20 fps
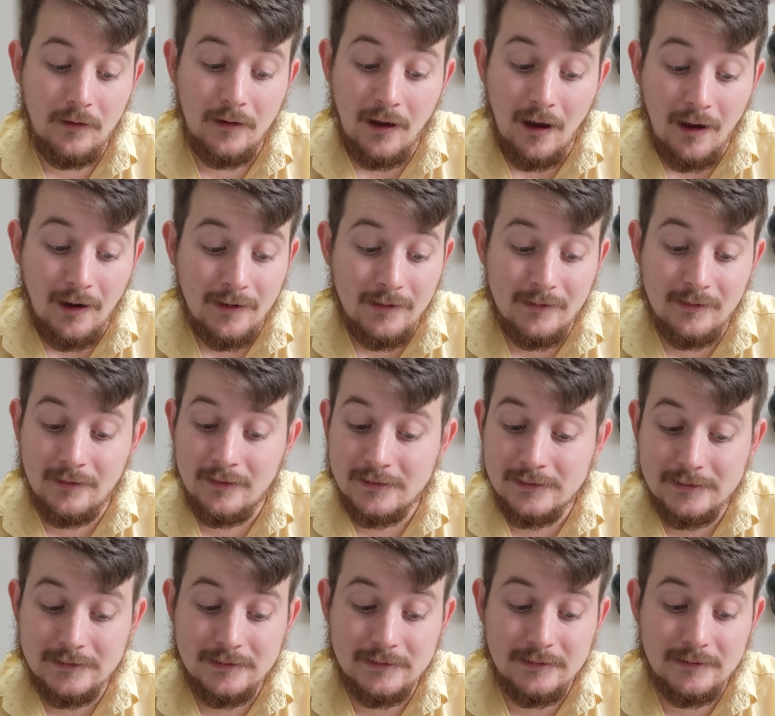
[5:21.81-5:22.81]

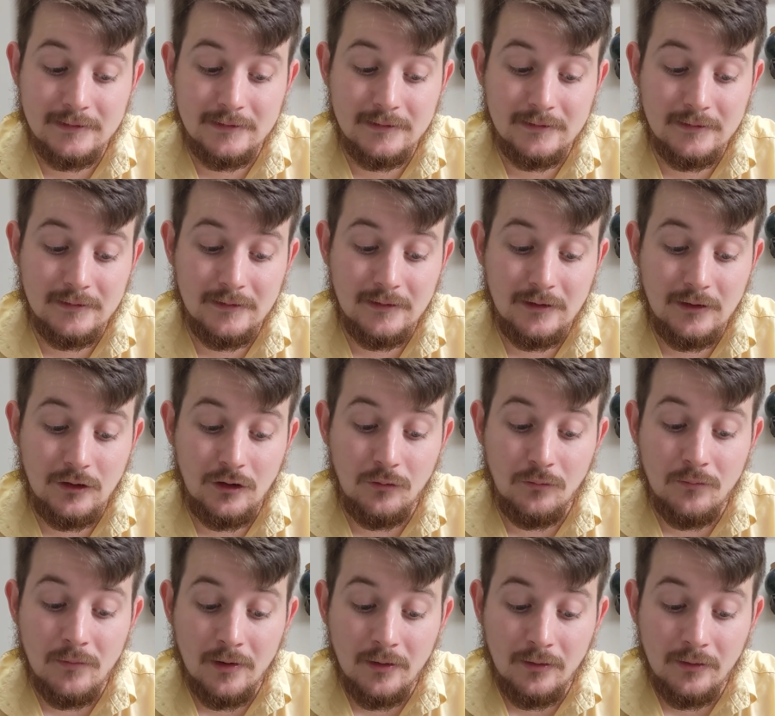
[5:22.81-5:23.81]
kindness,
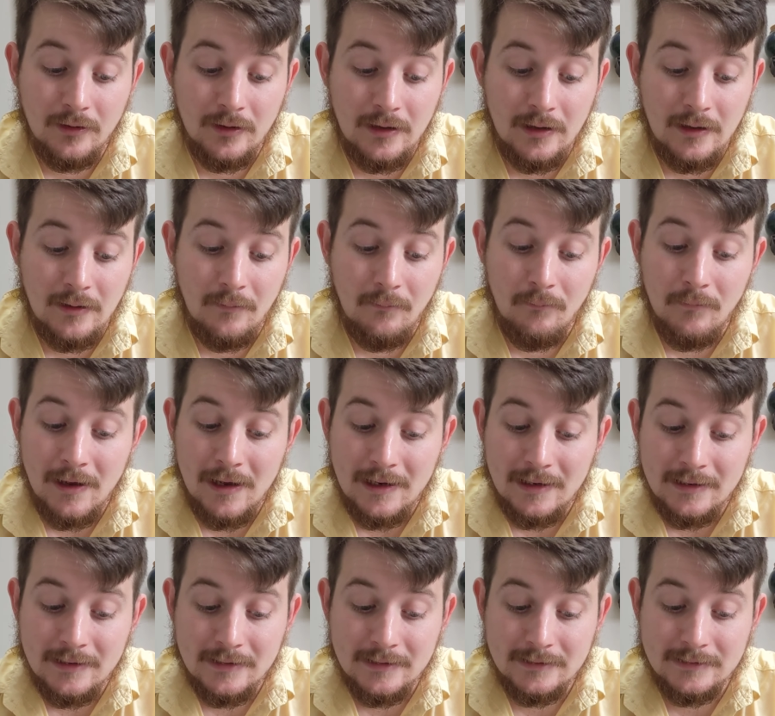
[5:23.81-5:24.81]
humility,
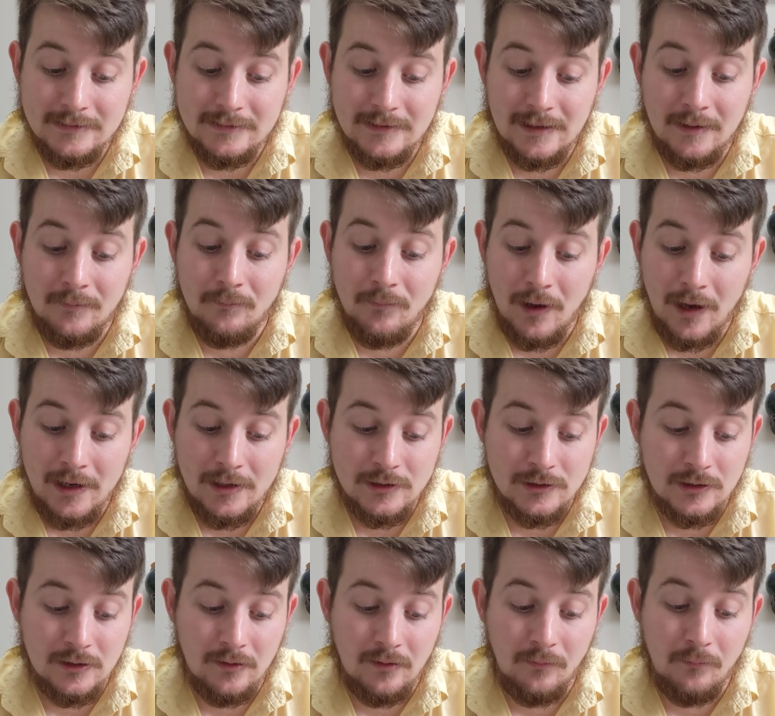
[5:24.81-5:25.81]
meekness, and
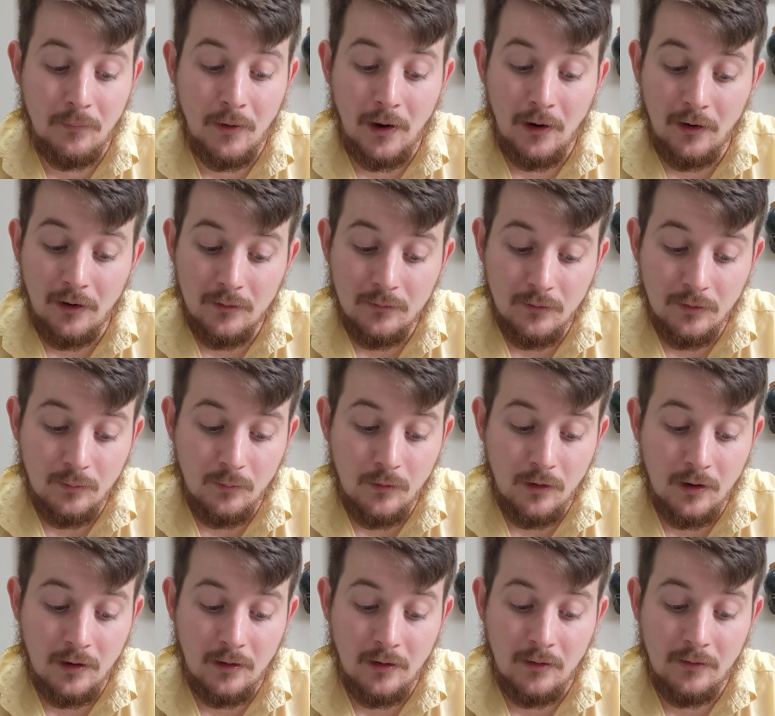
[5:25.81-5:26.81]
patience, bearing with
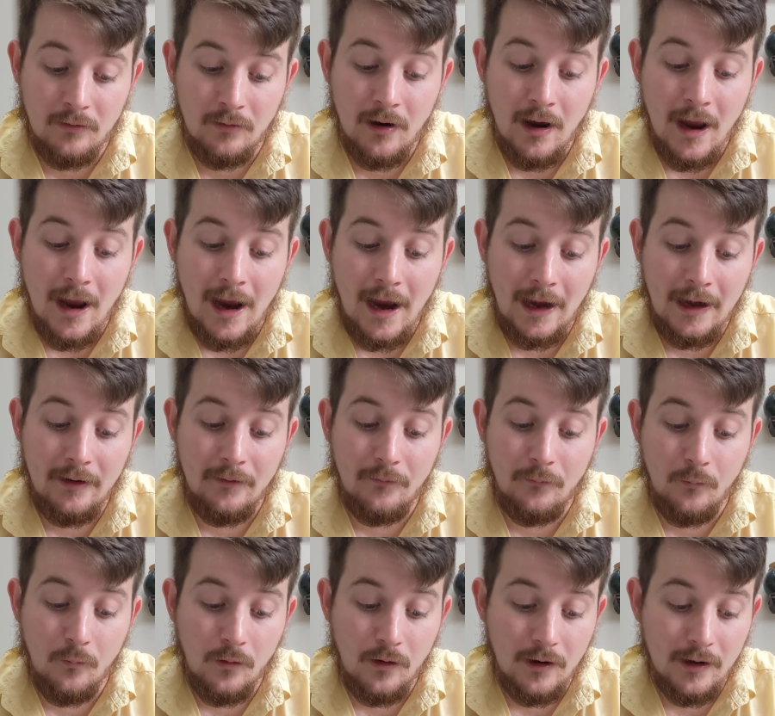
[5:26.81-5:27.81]
one another, and
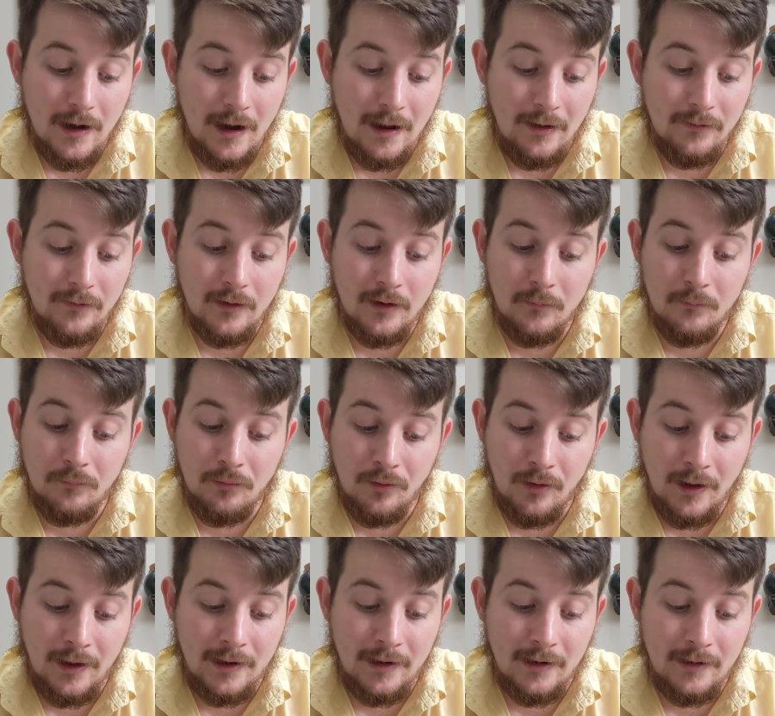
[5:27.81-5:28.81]
if one has a
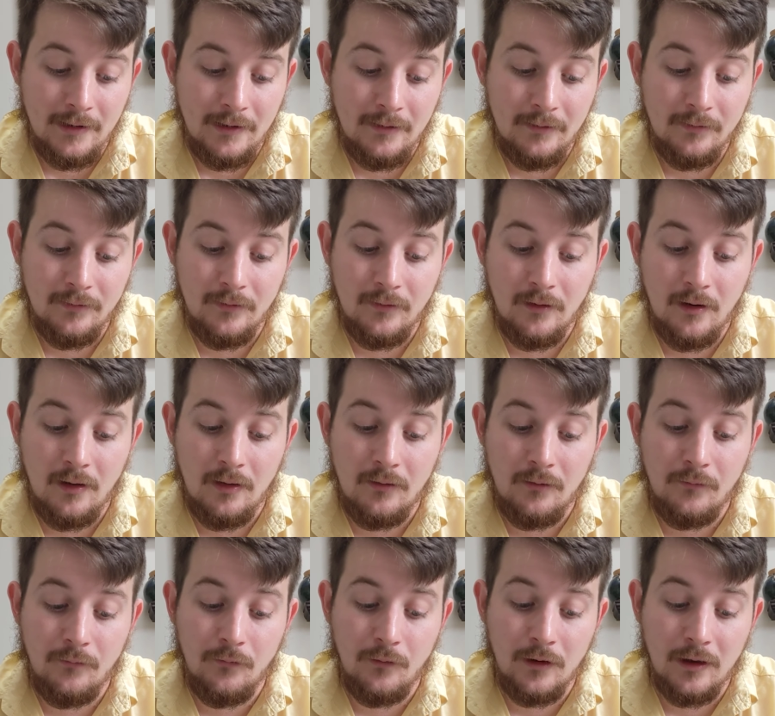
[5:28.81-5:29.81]
complaint against
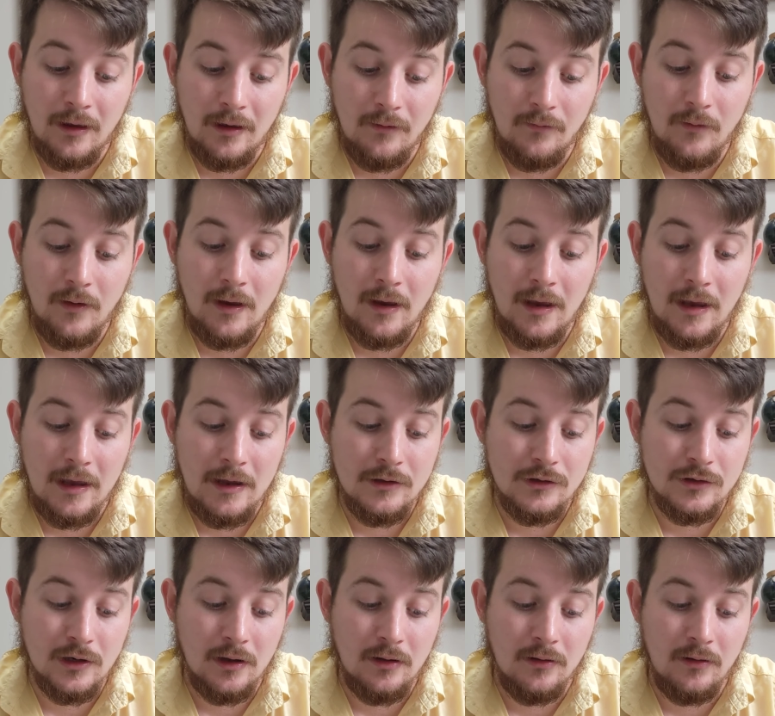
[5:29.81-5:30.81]
another, forgiving
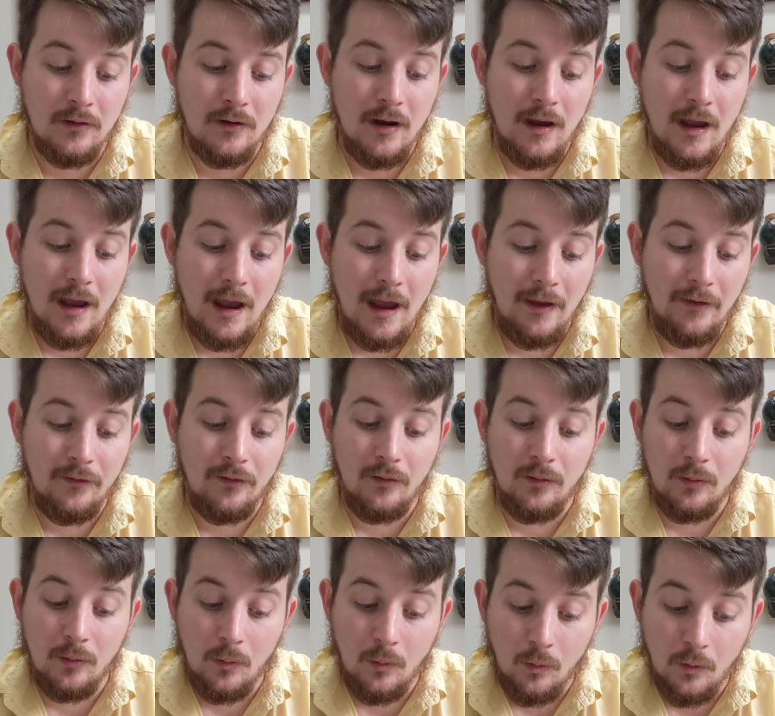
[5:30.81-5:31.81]
each other as the
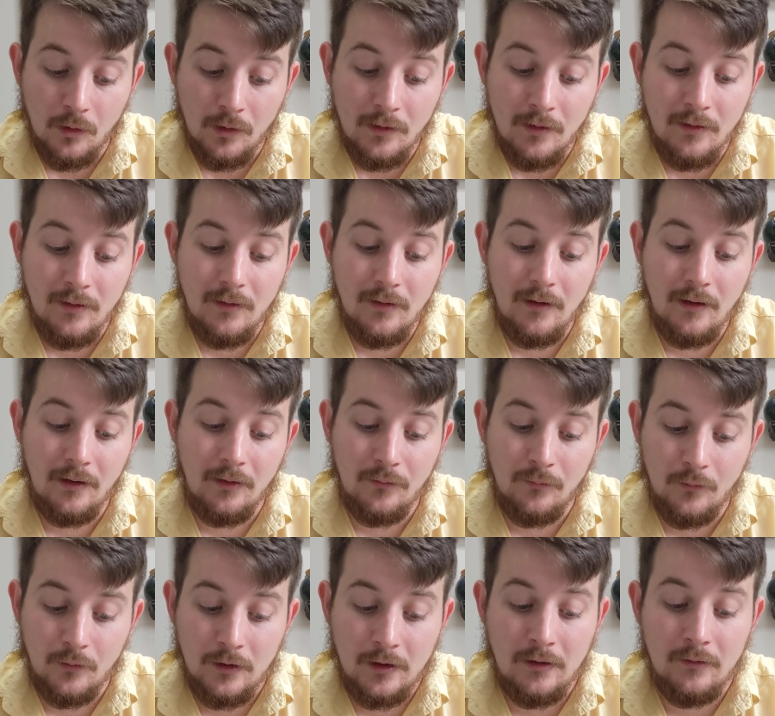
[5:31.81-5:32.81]
Lord has
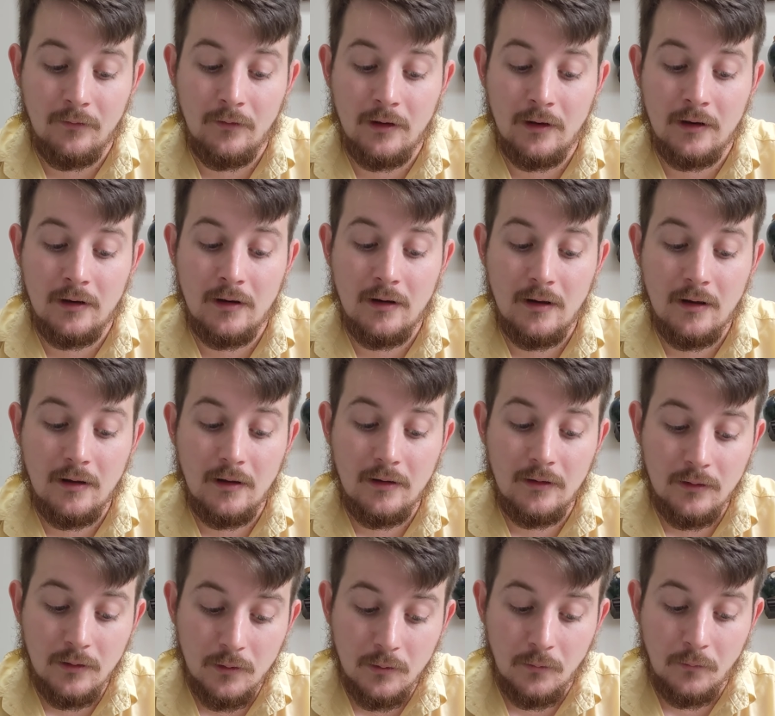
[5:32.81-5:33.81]

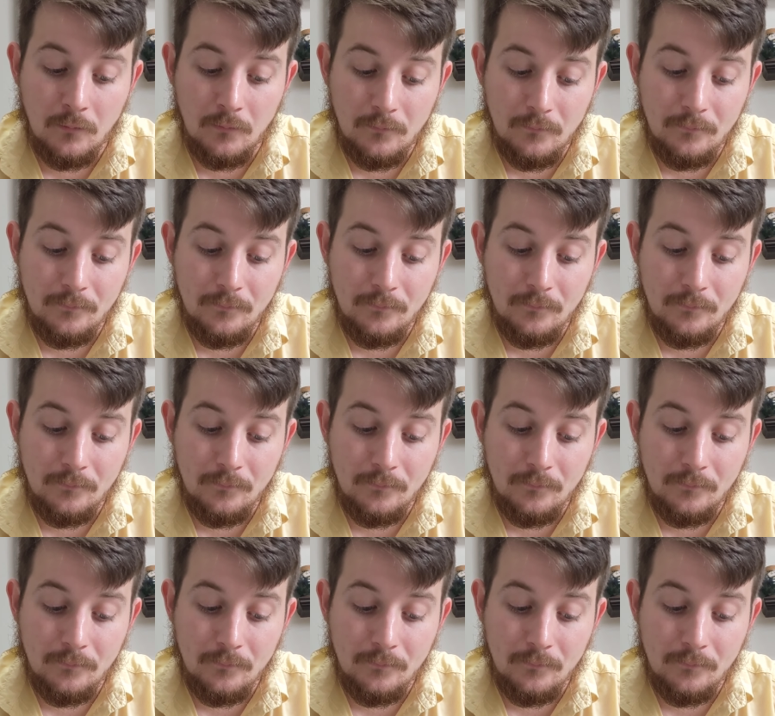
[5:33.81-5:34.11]
forgiven you.